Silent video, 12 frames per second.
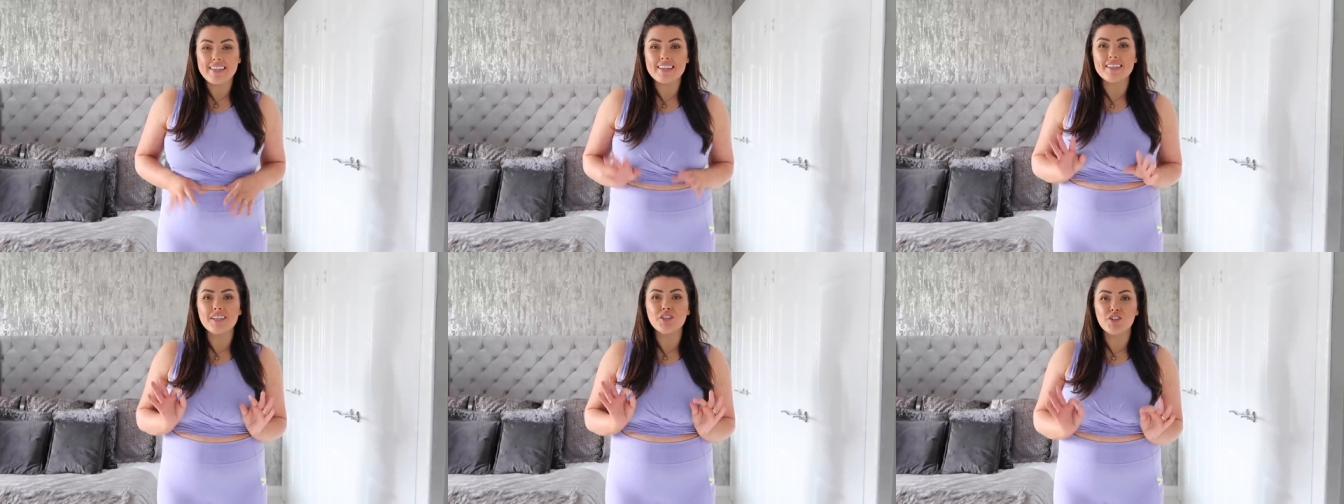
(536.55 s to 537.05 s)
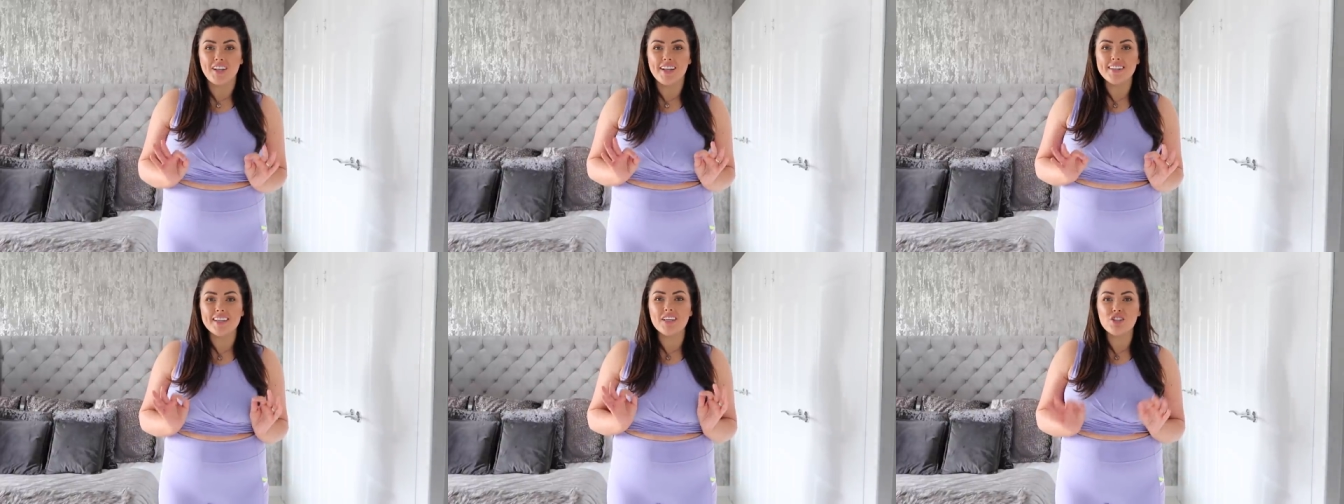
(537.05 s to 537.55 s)
This is the
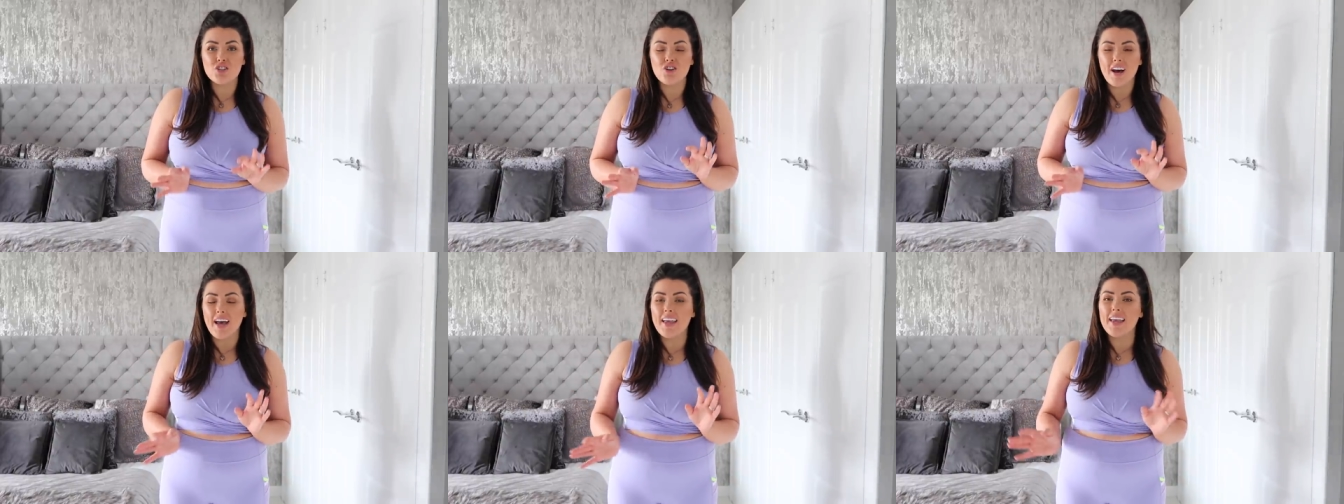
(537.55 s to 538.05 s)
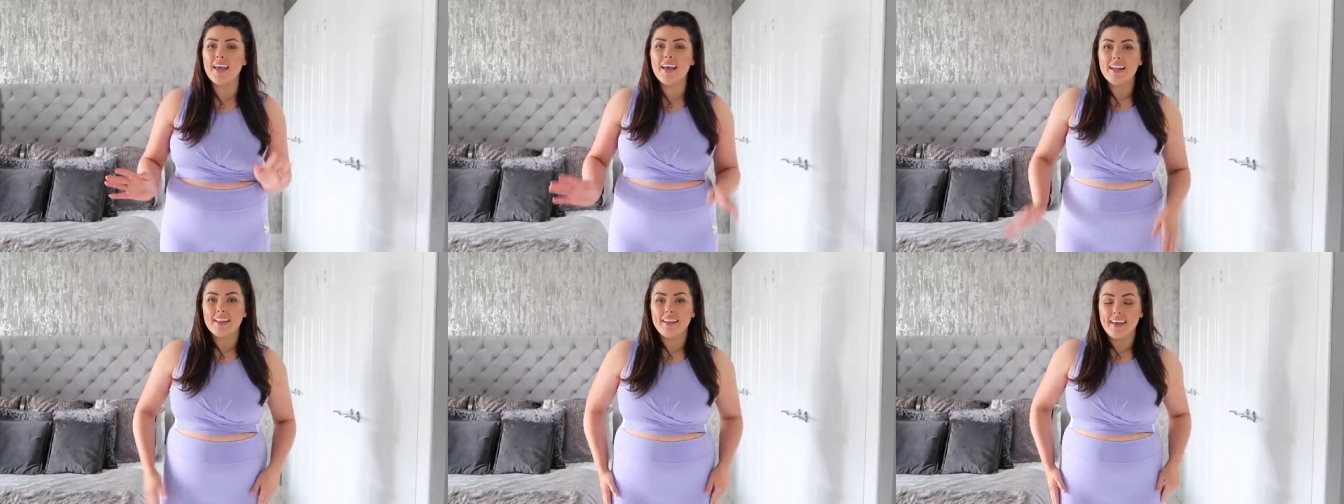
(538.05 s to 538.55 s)
Trinity Tri
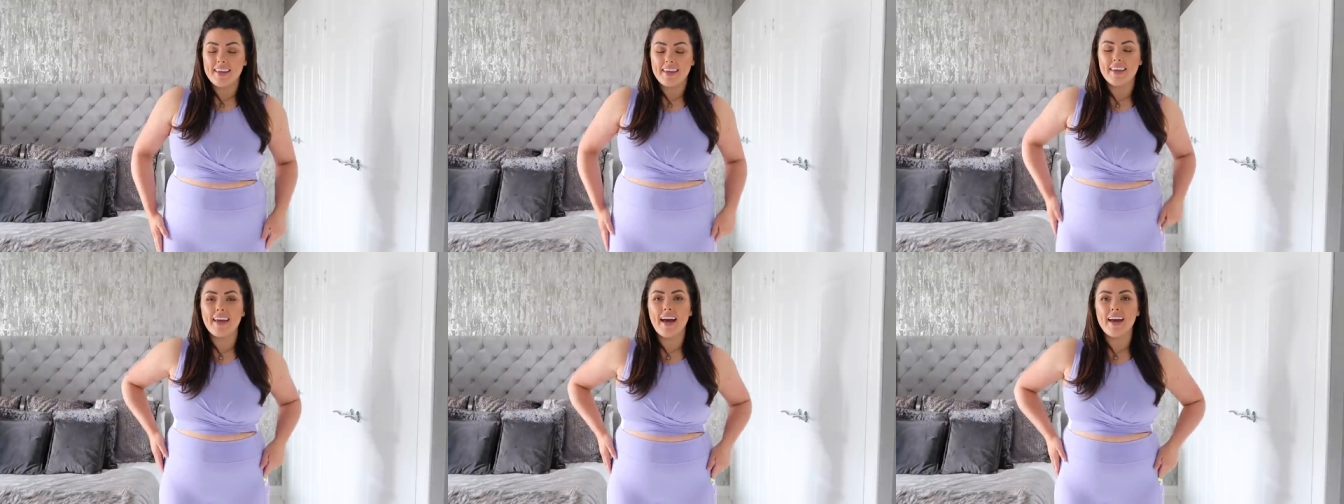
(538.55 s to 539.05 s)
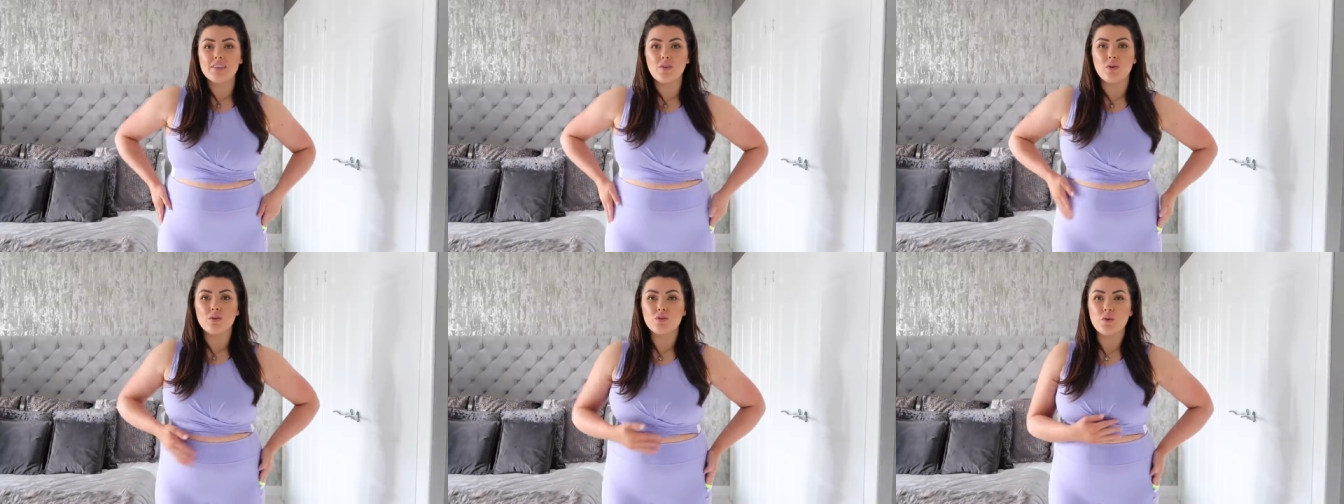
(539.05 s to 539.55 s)
legging and
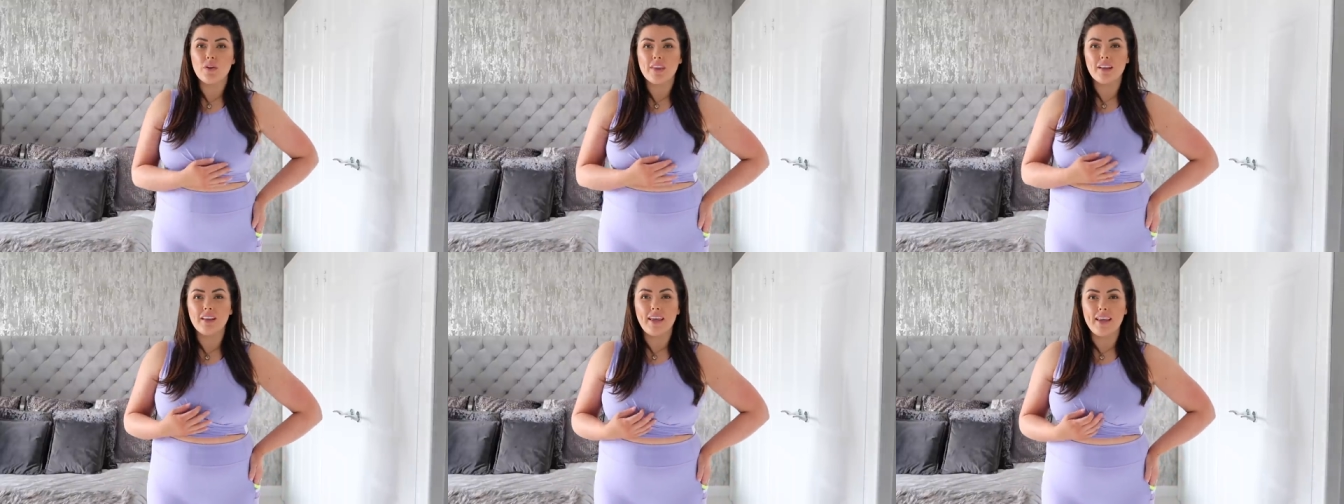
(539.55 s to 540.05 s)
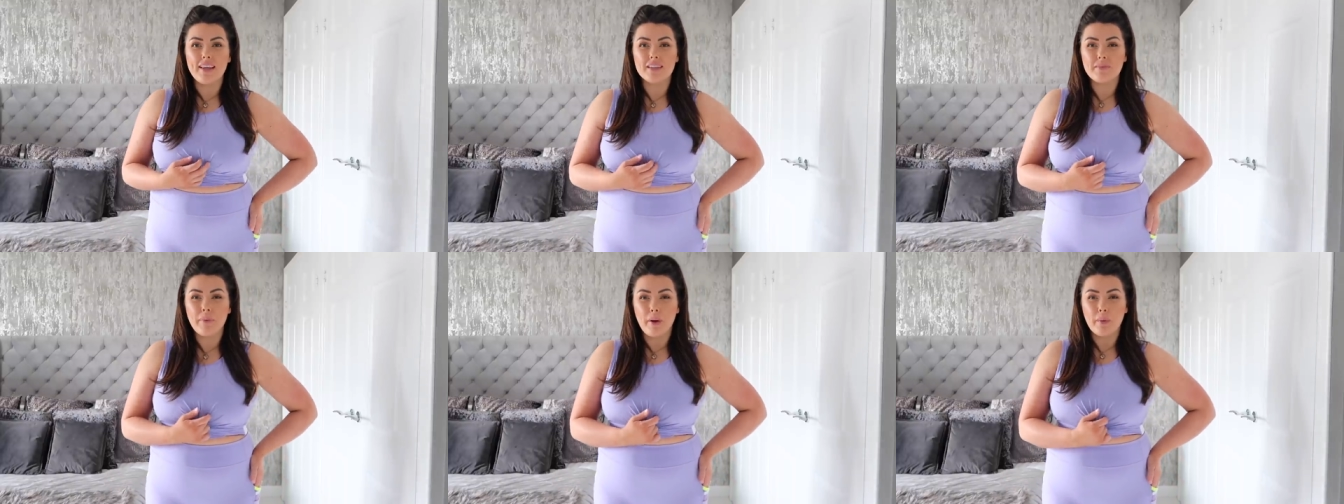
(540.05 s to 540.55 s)
also the
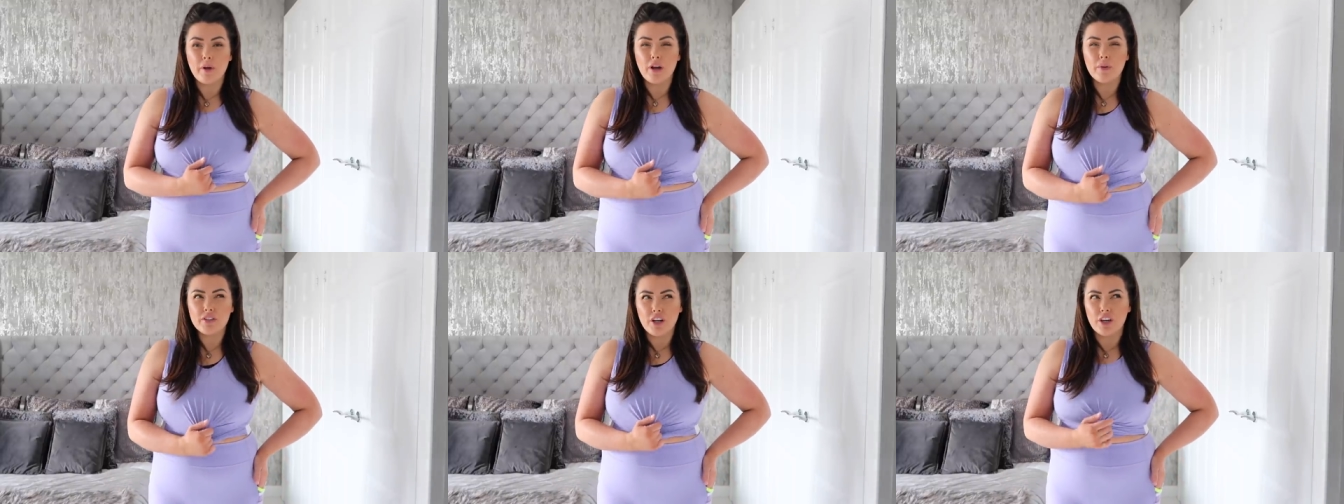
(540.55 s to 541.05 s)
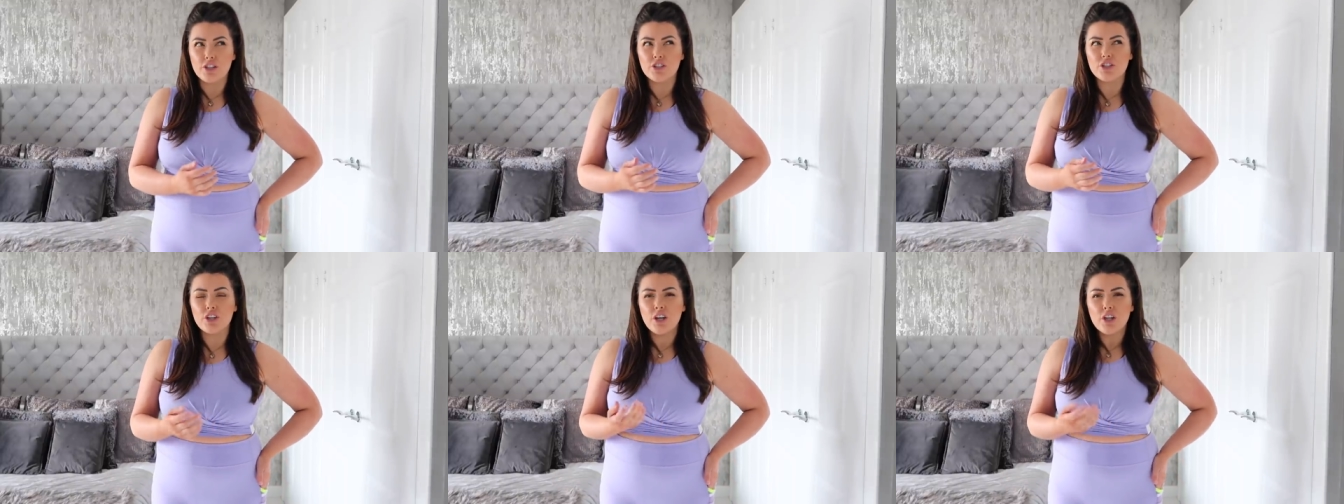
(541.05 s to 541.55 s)
Light Power
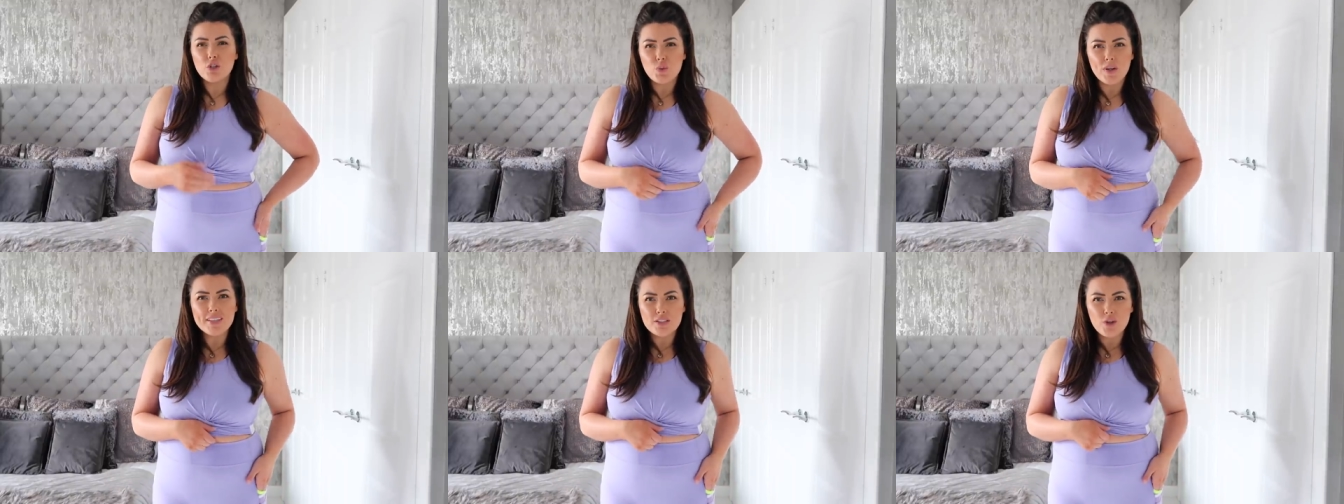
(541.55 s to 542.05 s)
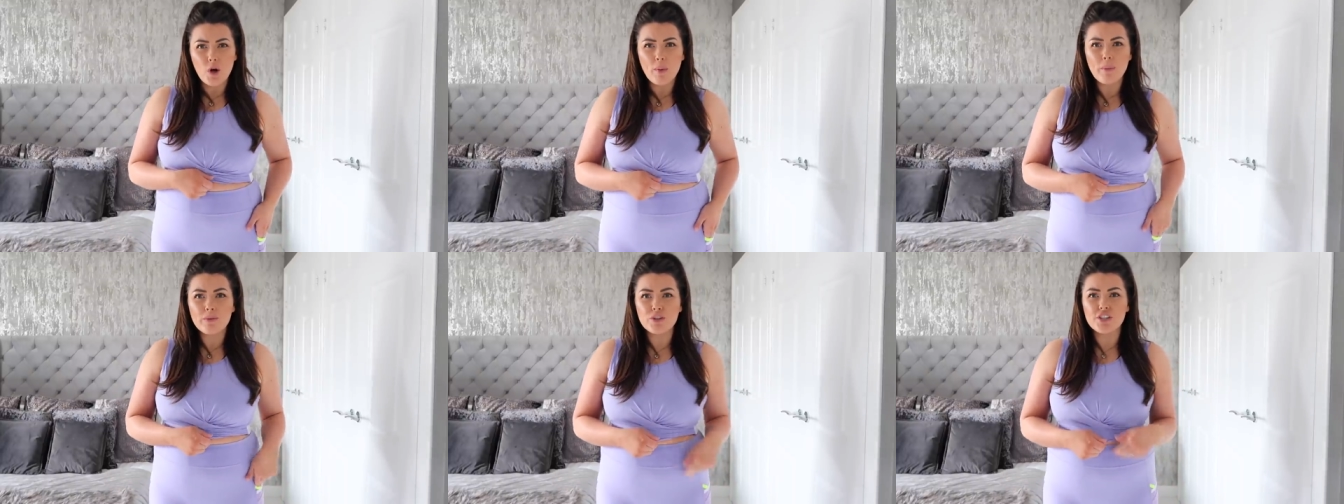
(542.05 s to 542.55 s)
Touch twist
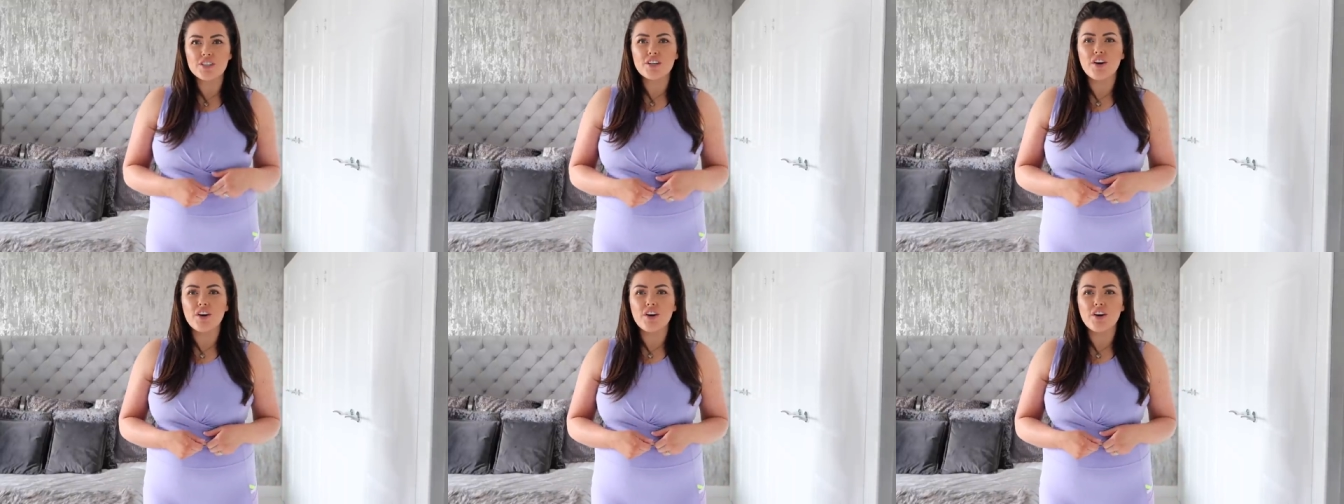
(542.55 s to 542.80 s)
top I'm sure it's